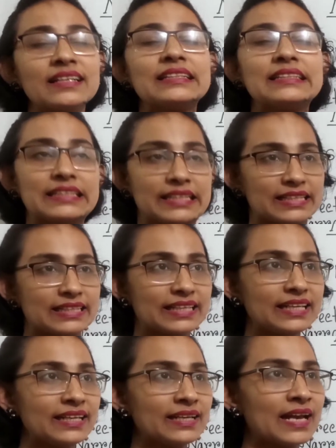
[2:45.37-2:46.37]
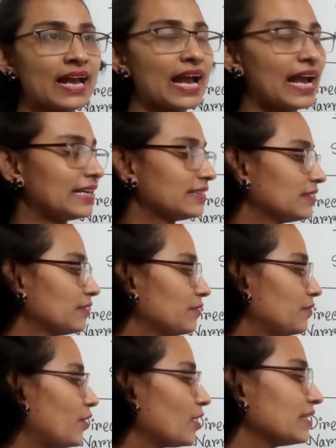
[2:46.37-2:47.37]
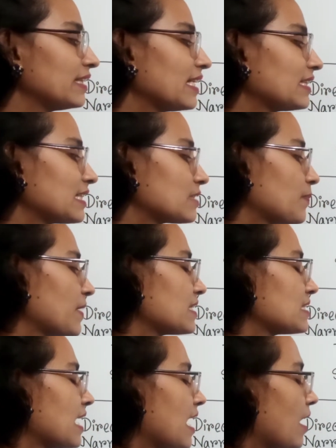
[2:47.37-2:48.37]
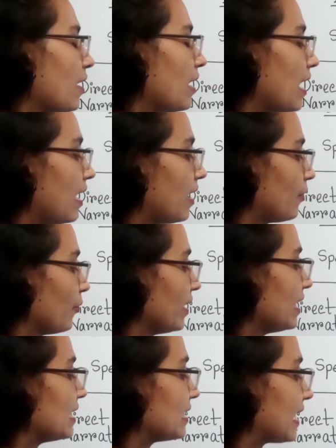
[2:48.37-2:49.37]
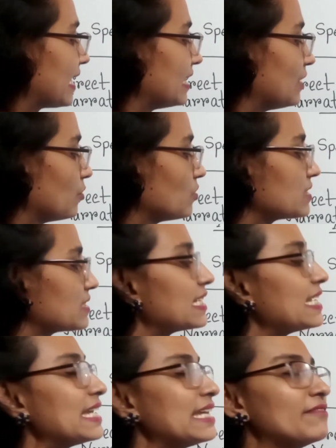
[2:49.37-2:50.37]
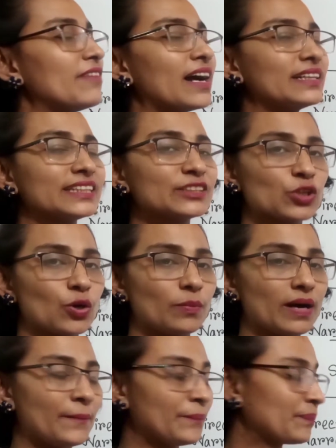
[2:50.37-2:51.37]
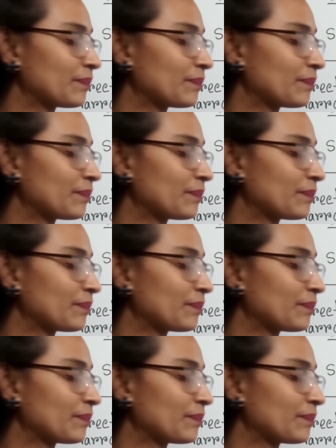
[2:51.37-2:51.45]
directly, and for direct speech we can use inverted comma.